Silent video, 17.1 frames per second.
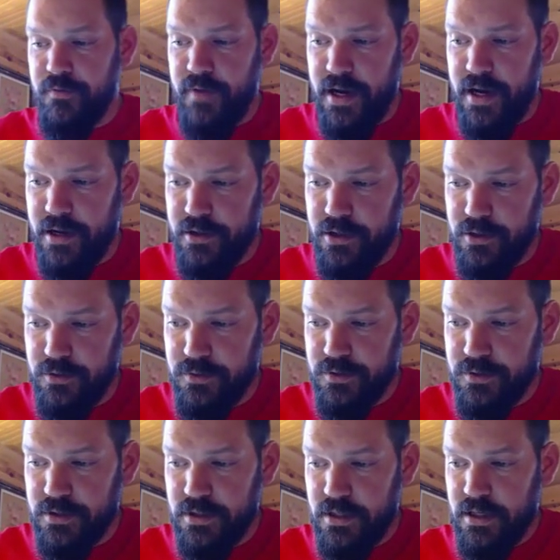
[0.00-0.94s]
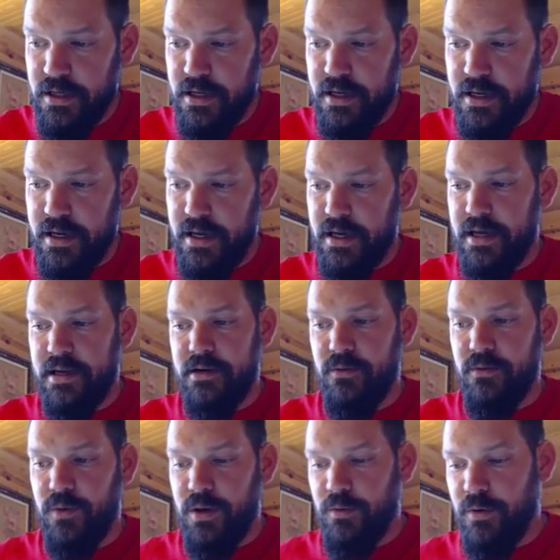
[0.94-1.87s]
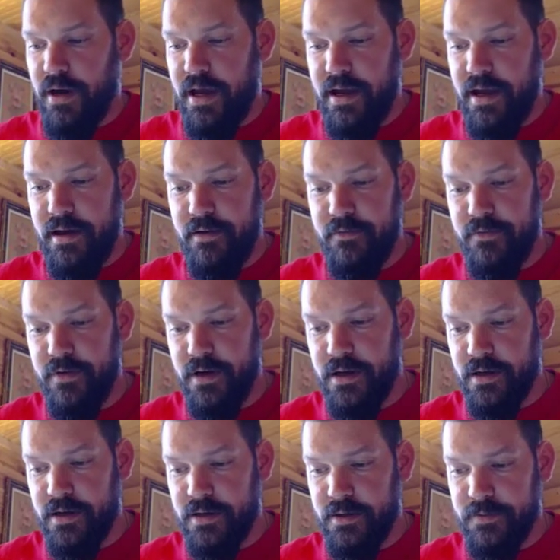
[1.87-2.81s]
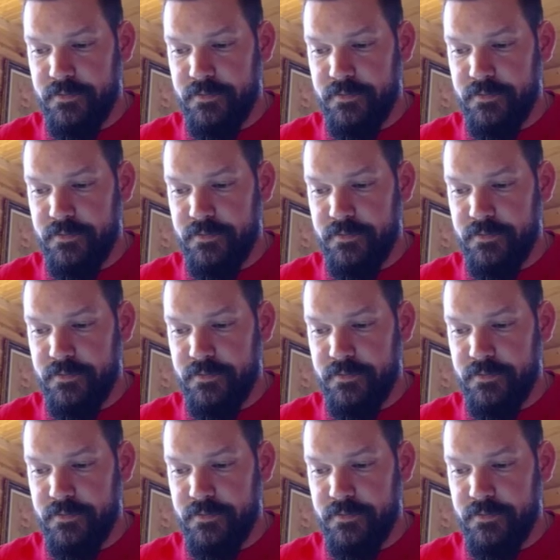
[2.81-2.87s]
both values, and we will have